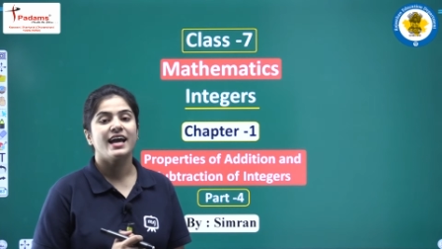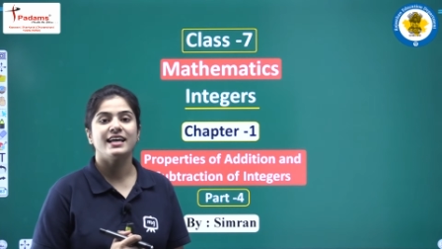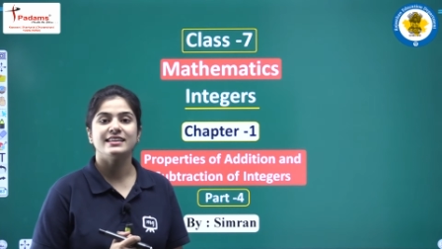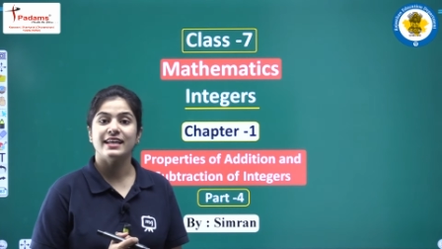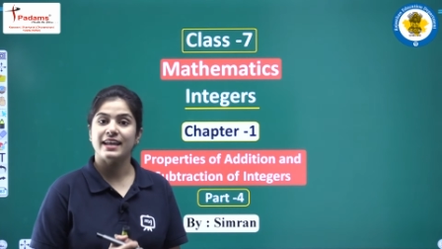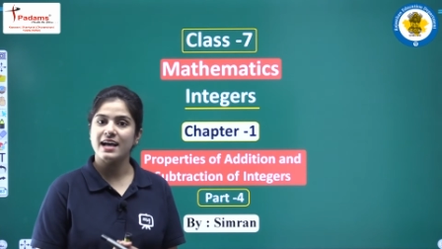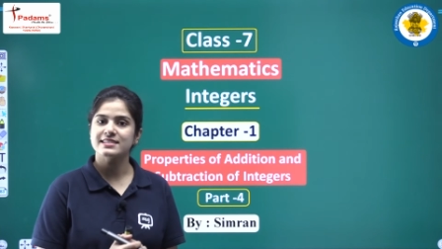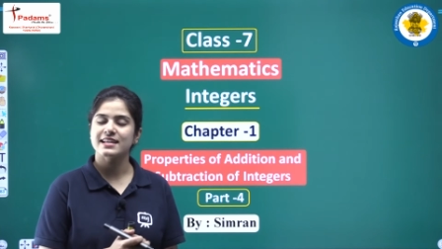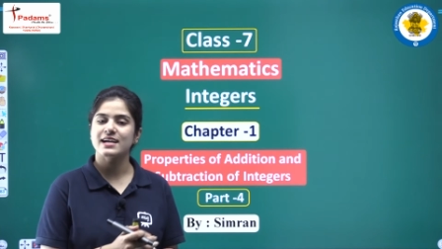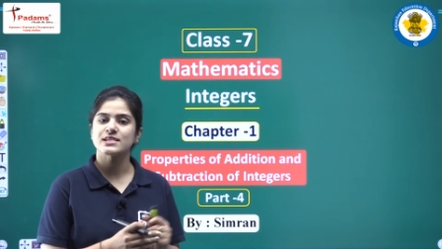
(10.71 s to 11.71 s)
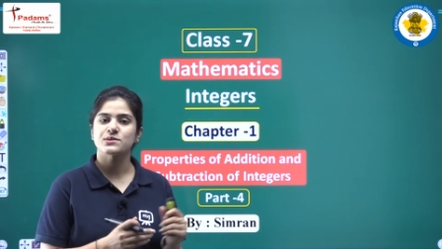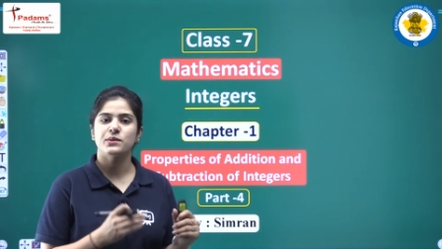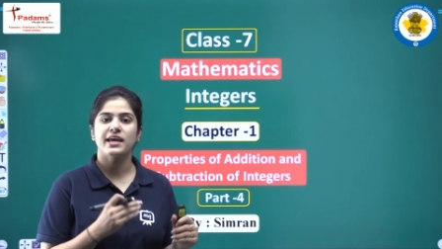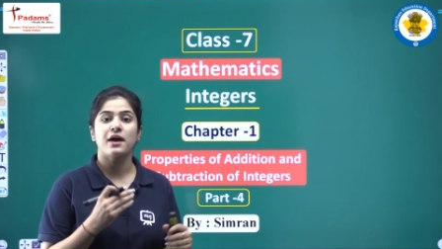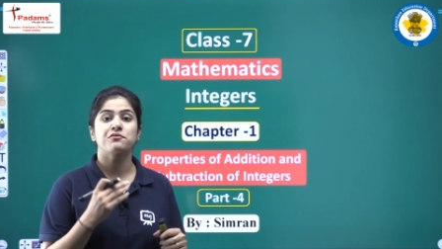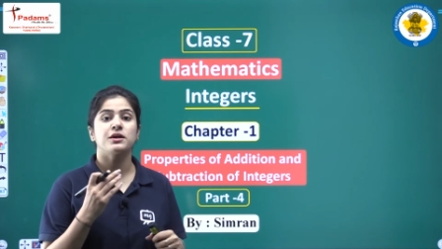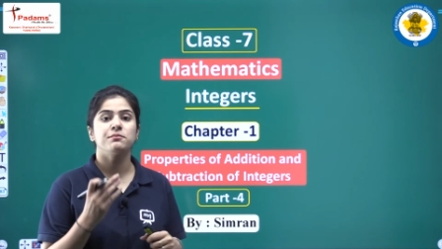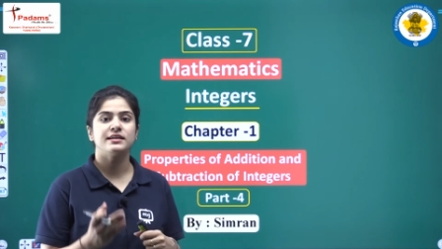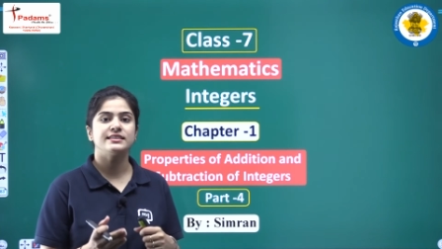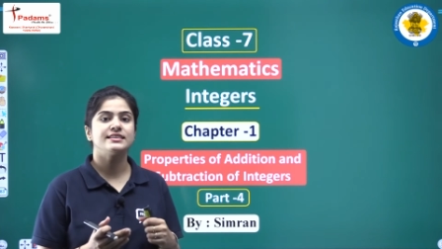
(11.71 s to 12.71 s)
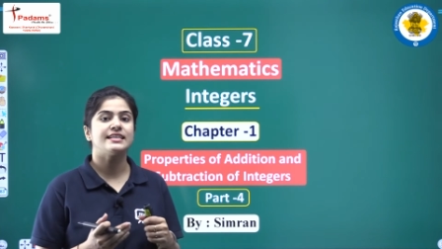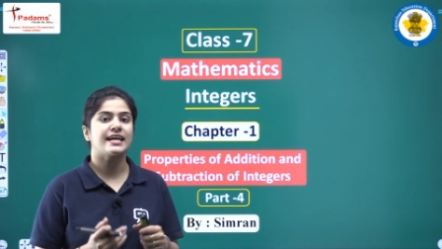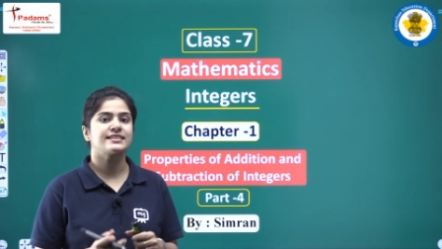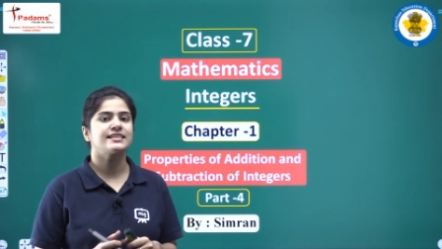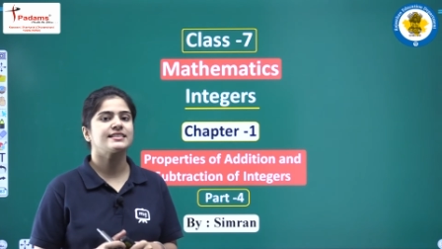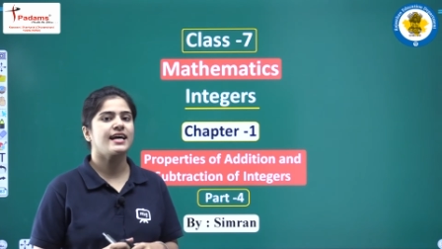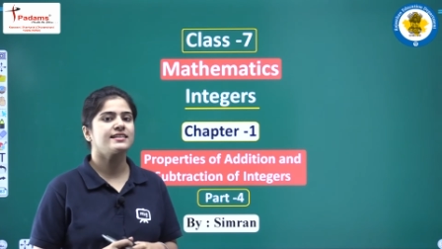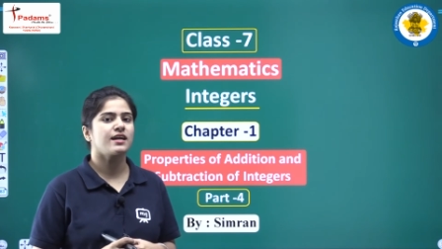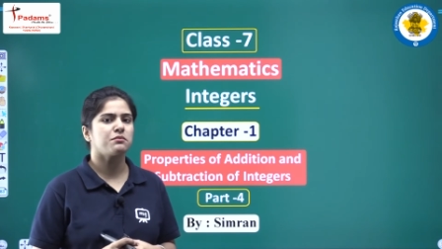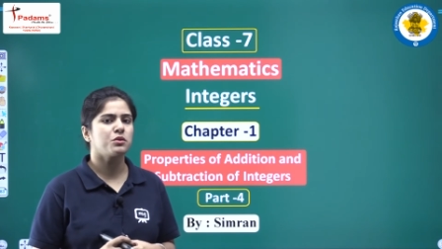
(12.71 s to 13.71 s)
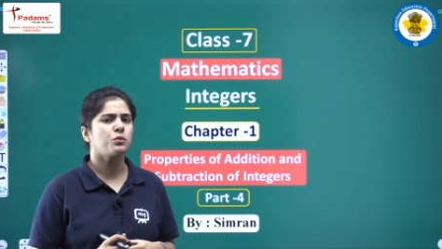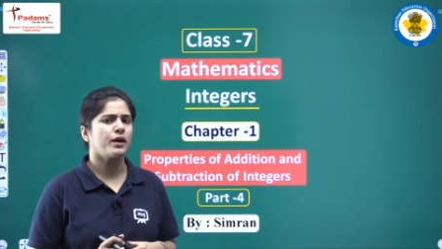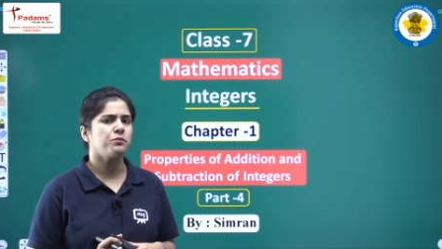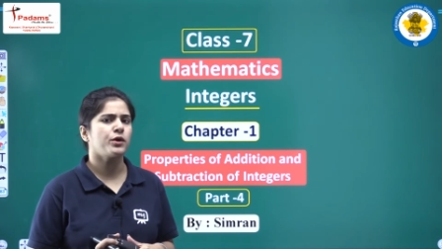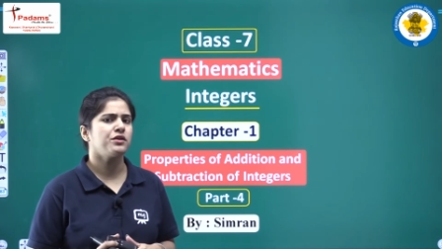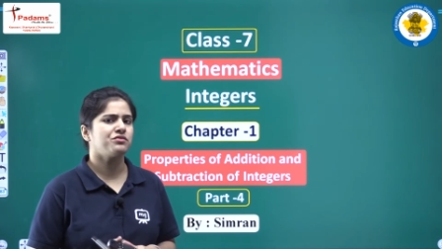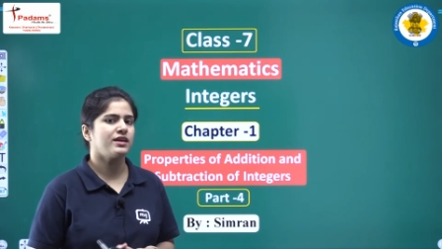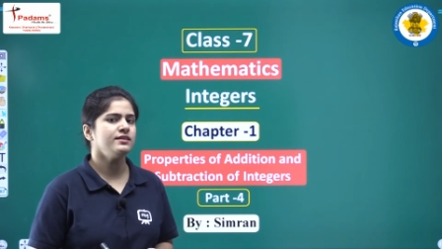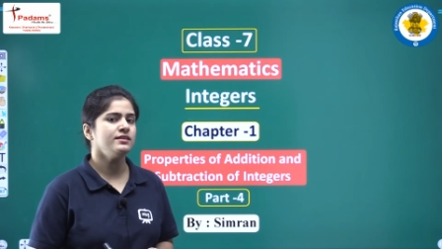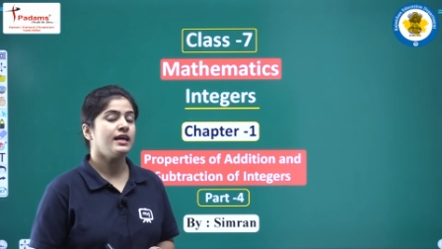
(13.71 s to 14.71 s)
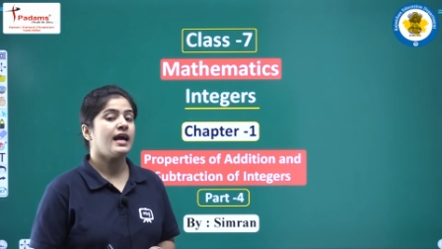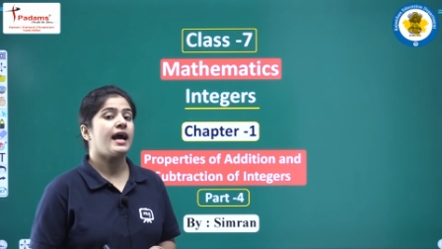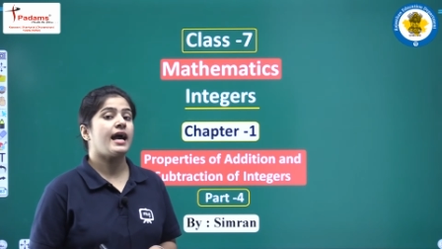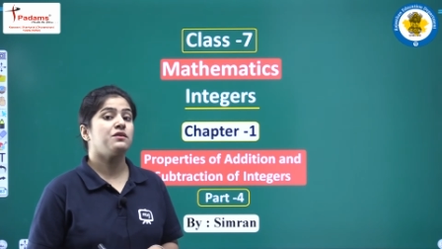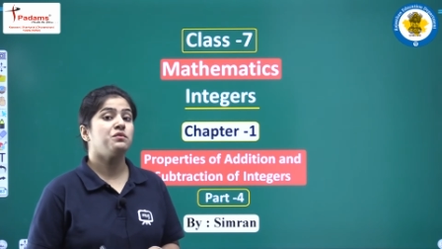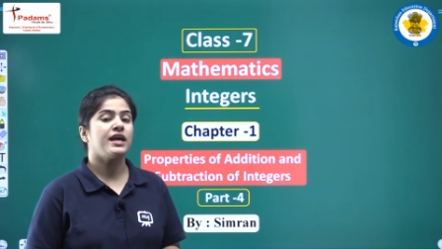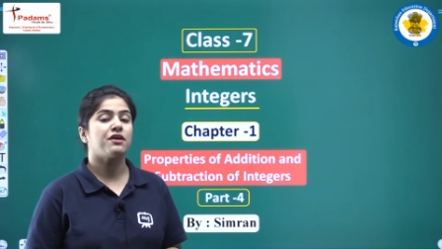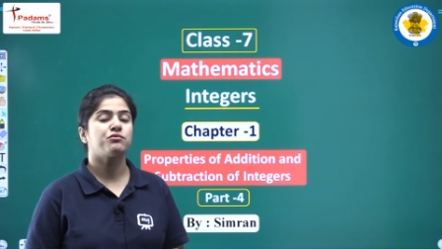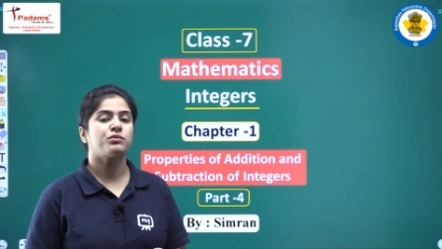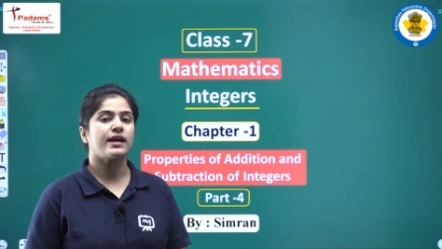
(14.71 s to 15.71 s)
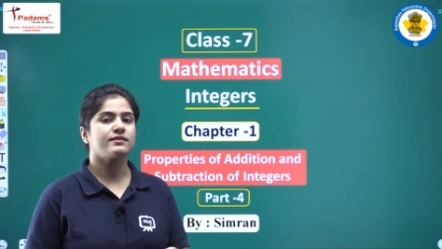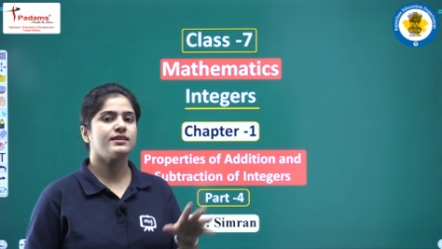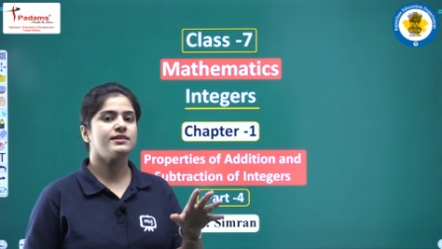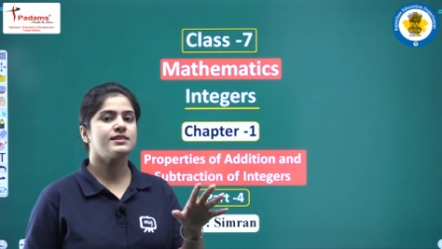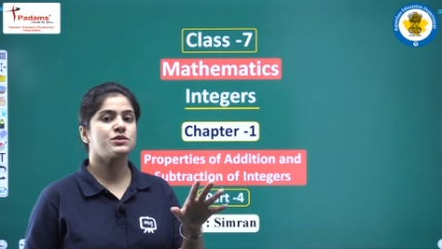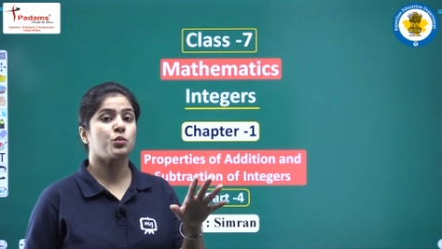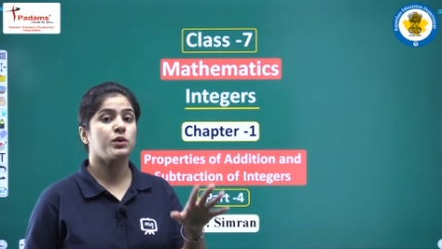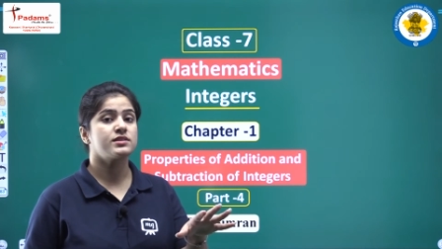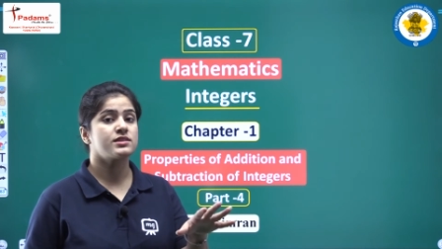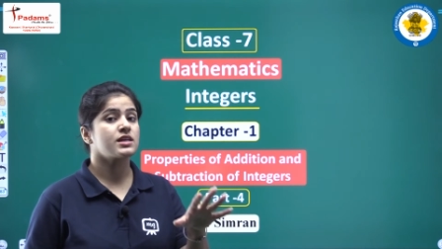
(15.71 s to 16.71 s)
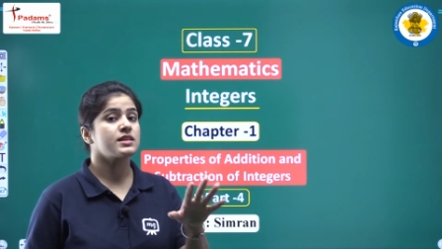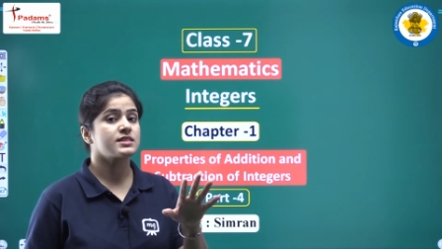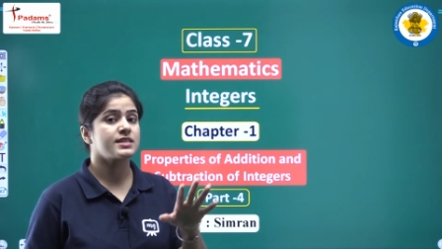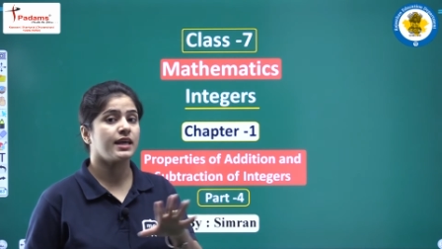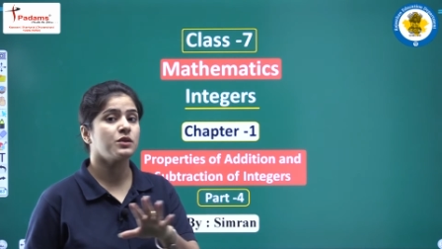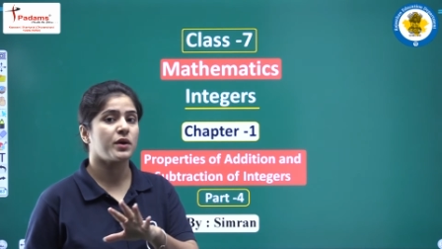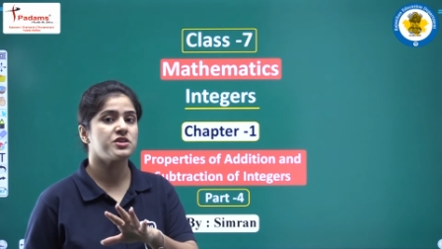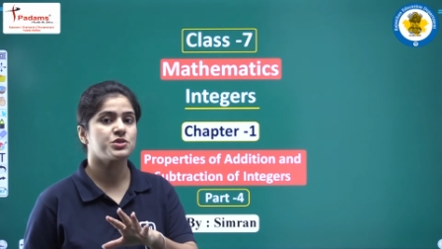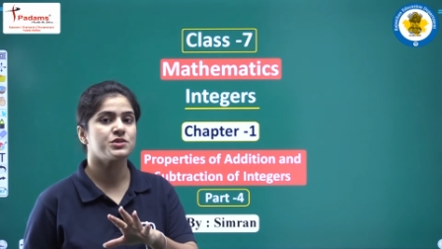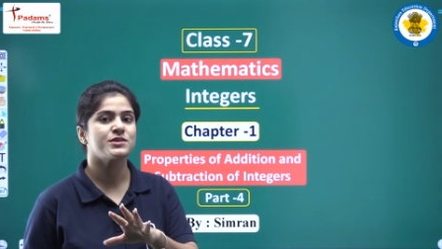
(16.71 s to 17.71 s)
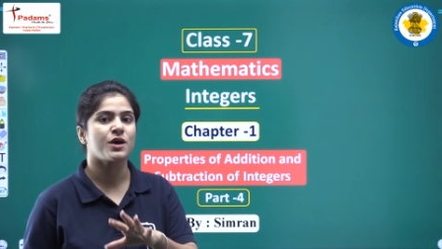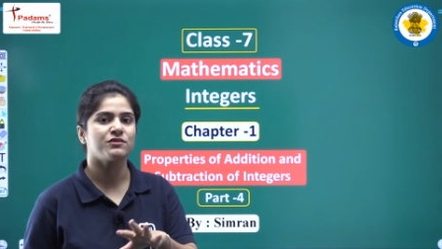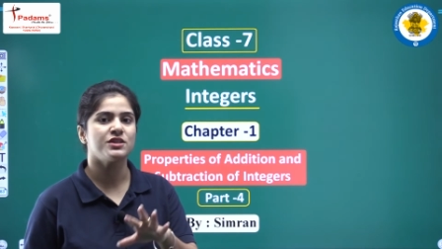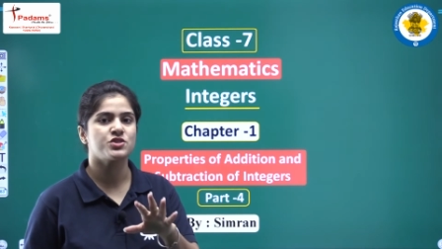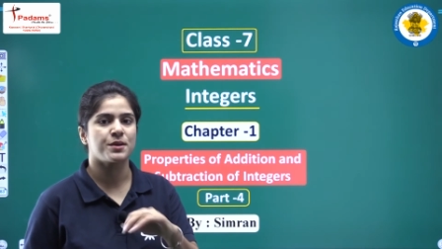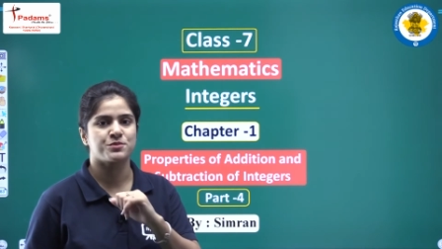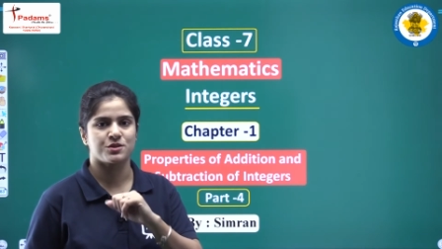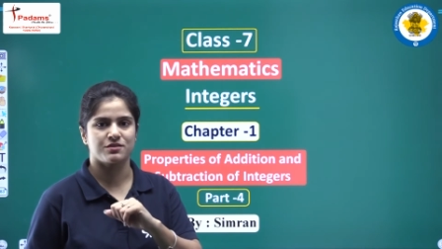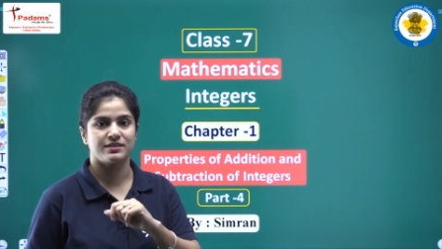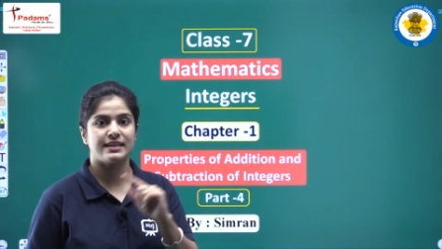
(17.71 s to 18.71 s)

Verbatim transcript: In the last class we have completed the exercise number one point one and we have practiced first ten questions of the chapter,